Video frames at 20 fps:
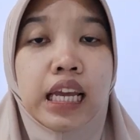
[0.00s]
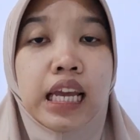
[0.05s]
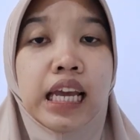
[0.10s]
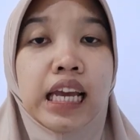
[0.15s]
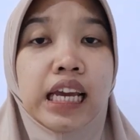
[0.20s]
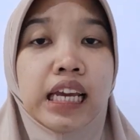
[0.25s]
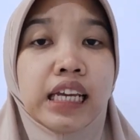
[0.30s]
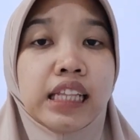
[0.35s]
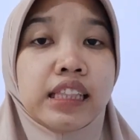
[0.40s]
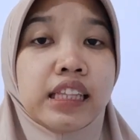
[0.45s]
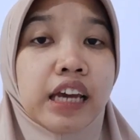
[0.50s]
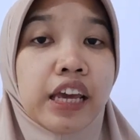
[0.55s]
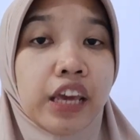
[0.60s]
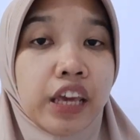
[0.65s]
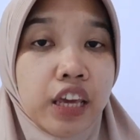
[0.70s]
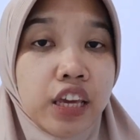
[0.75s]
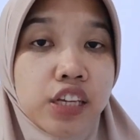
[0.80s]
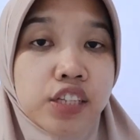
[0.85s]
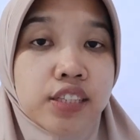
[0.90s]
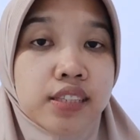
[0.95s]
In the
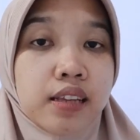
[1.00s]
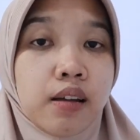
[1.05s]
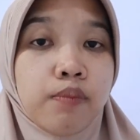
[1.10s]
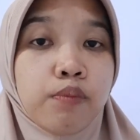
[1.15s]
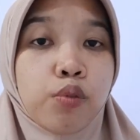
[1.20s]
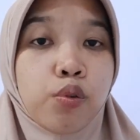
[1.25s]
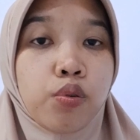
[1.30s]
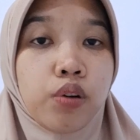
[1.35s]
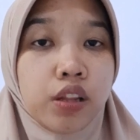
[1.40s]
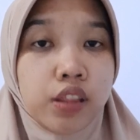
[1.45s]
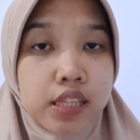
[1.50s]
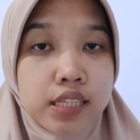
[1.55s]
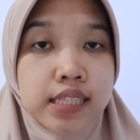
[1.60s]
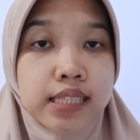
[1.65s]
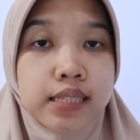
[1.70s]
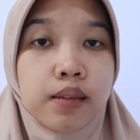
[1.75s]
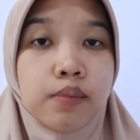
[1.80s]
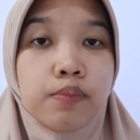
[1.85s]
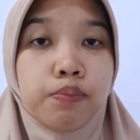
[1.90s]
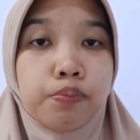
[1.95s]
eighth, some quotes
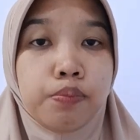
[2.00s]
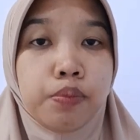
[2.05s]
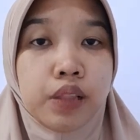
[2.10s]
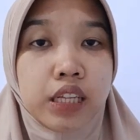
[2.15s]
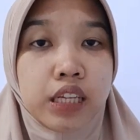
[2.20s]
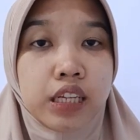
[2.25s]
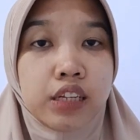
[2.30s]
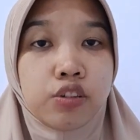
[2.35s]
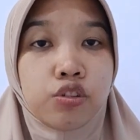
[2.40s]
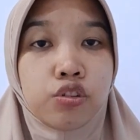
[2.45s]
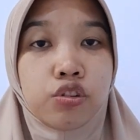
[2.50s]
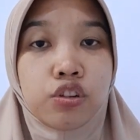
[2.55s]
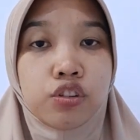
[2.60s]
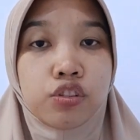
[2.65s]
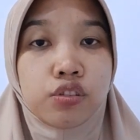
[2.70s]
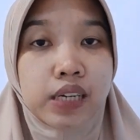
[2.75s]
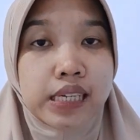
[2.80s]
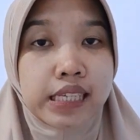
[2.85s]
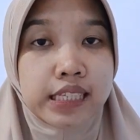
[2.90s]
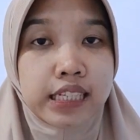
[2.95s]
simply do not
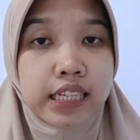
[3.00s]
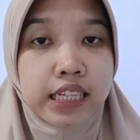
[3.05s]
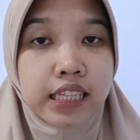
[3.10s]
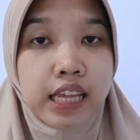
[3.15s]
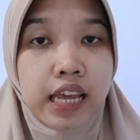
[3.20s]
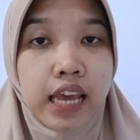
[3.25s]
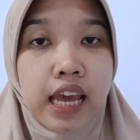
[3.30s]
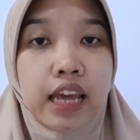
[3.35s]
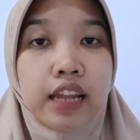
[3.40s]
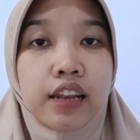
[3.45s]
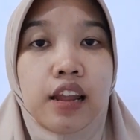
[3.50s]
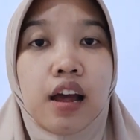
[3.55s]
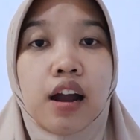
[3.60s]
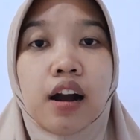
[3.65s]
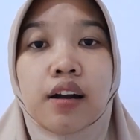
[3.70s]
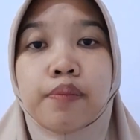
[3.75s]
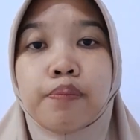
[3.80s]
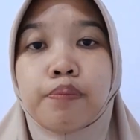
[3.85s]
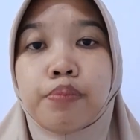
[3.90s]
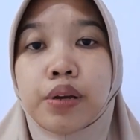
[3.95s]
translate and
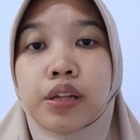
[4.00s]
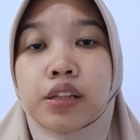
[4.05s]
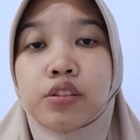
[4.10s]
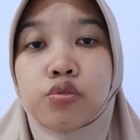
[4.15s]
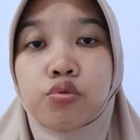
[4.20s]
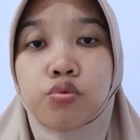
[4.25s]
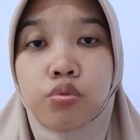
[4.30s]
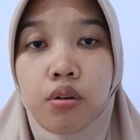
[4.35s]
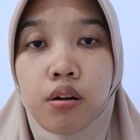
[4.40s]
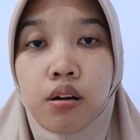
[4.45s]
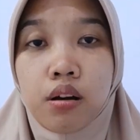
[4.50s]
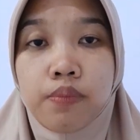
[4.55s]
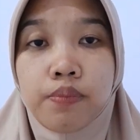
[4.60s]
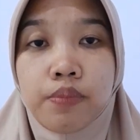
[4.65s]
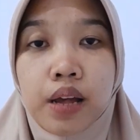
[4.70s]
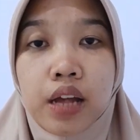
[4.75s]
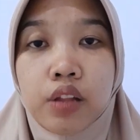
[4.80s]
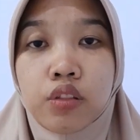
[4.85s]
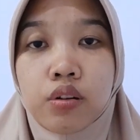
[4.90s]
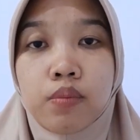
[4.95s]
are backdropped,
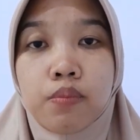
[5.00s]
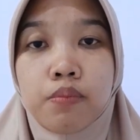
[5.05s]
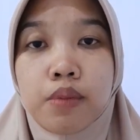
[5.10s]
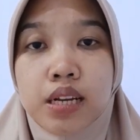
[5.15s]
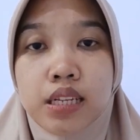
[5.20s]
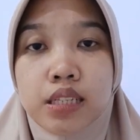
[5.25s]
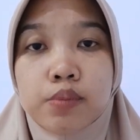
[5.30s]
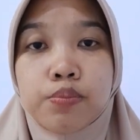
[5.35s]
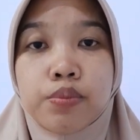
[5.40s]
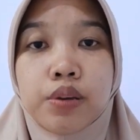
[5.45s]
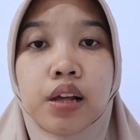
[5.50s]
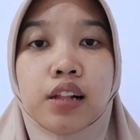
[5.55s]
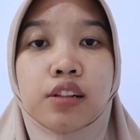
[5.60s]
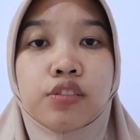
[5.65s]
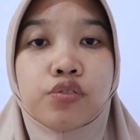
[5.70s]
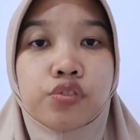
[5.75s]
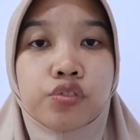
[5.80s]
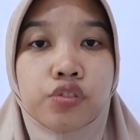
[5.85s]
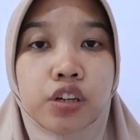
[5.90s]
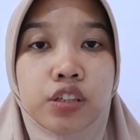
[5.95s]
others must be
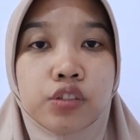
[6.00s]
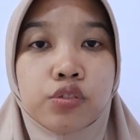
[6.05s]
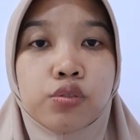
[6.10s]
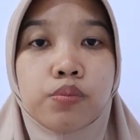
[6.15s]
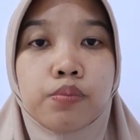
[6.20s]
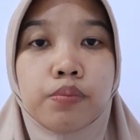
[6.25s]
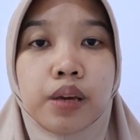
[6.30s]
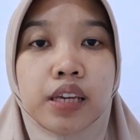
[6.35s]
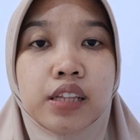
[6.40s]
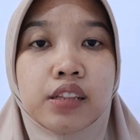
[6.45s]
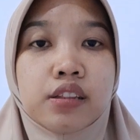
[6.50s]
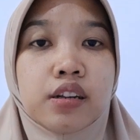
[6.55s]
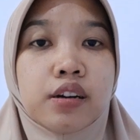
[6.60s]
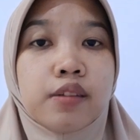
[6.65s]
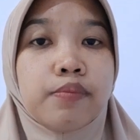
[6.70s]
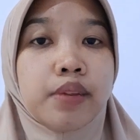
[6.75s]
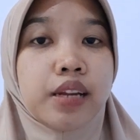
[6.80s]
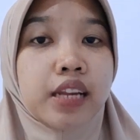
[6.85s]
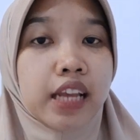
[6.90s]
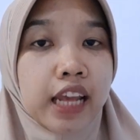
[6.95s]
altered to make their
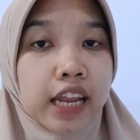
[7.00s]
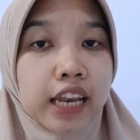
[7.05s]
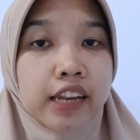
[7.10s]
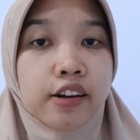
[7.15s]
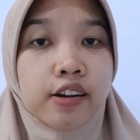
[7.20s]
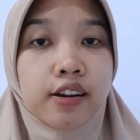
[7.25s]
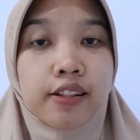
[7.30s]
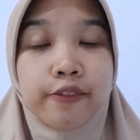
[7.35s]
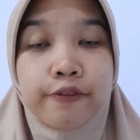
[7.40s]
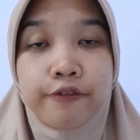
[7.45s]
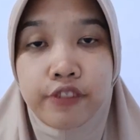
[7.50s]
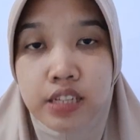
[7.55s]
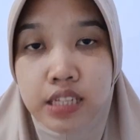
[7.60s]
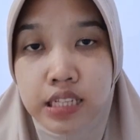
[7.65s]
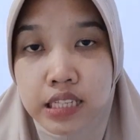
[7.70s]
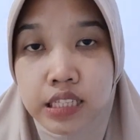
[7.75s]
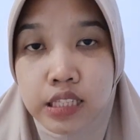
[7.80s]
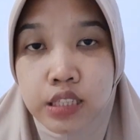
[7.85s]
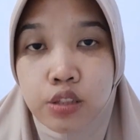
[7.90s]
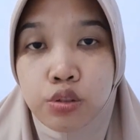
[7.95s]
meaning and
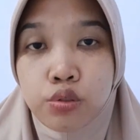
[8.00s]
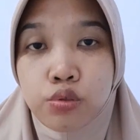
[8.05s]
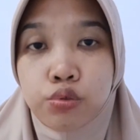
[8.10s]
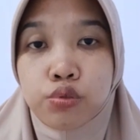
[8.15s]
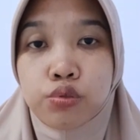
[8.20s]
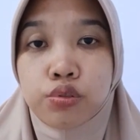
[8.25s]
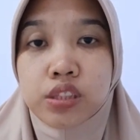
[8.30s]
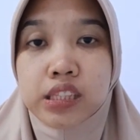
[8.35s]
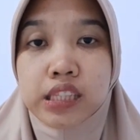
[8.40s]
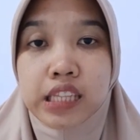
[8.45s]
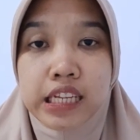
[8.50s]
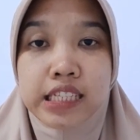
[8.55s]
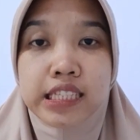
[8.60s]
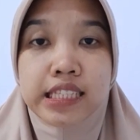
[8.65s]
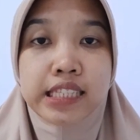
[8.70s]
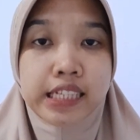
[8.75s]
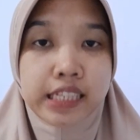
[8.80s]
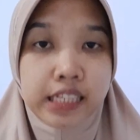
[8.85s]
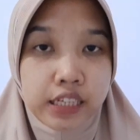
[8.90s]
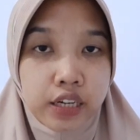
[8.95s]
relevance to the text
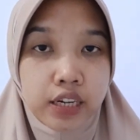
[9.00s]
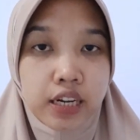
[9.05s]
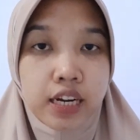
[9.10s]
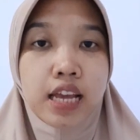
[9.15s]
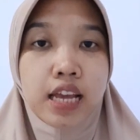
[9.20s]
clear.